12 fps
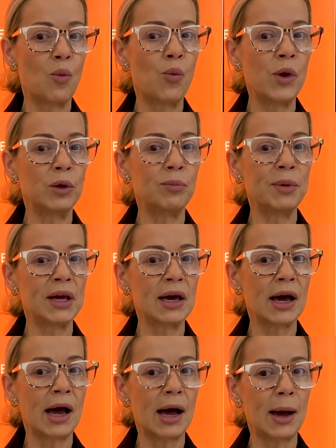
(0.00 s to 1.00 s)
will
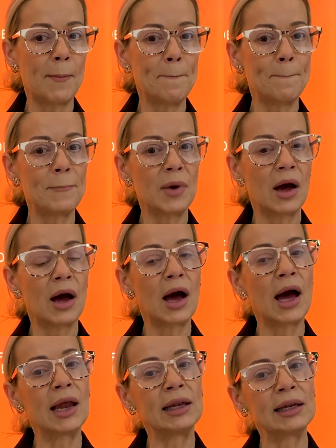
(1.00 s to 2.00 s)
become
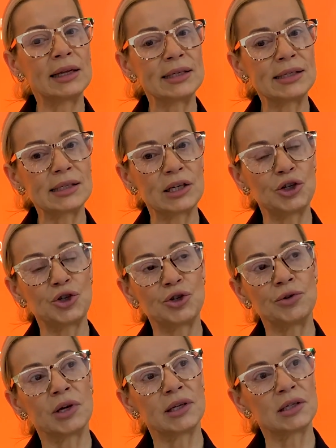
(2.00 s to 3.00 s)
a less
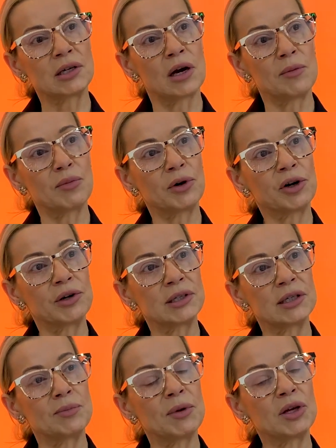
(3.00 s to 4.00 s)
issue as time
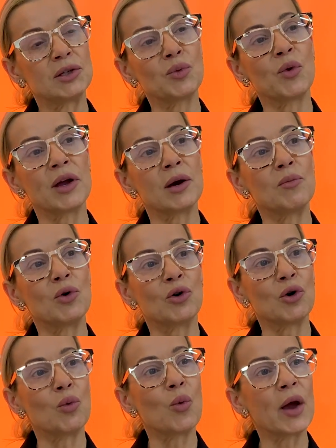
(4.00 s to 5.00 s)
progresses because we are more
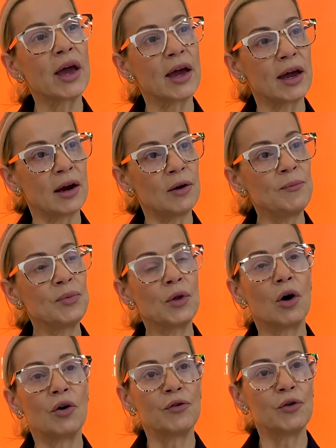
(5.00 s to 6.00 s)
aware of